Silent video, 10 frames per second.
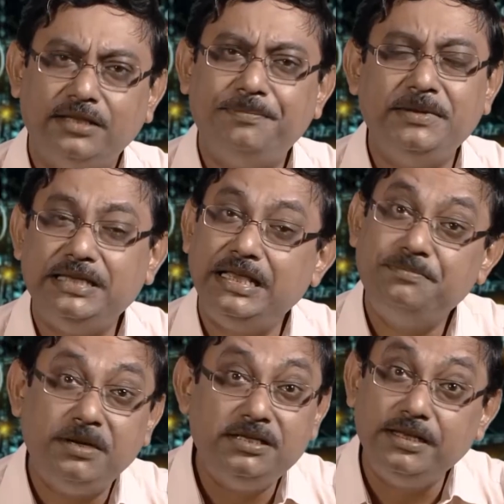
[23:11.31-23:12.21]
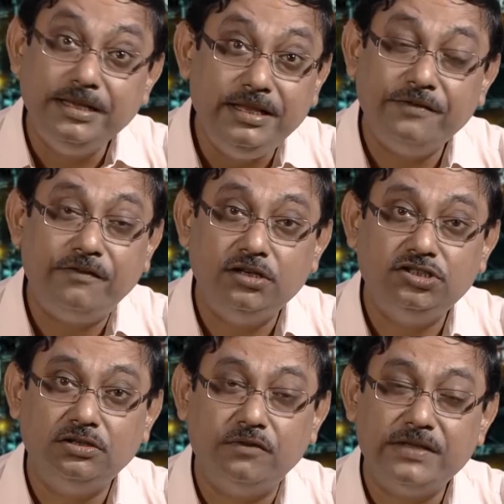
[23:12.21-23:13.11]
That means x bar is a linear
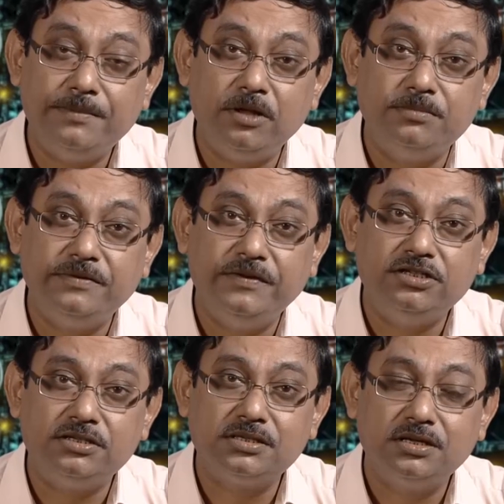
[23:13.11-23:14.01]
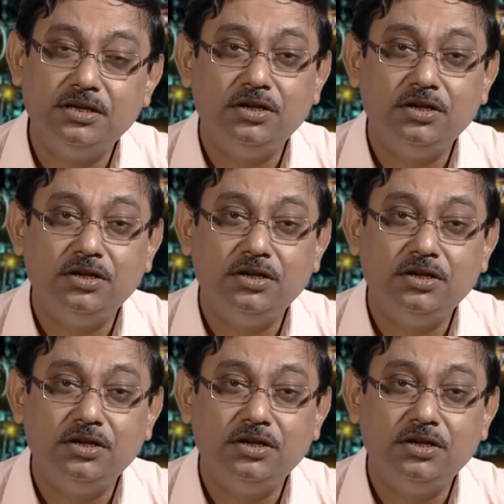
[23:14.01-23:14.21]
function of sample observations.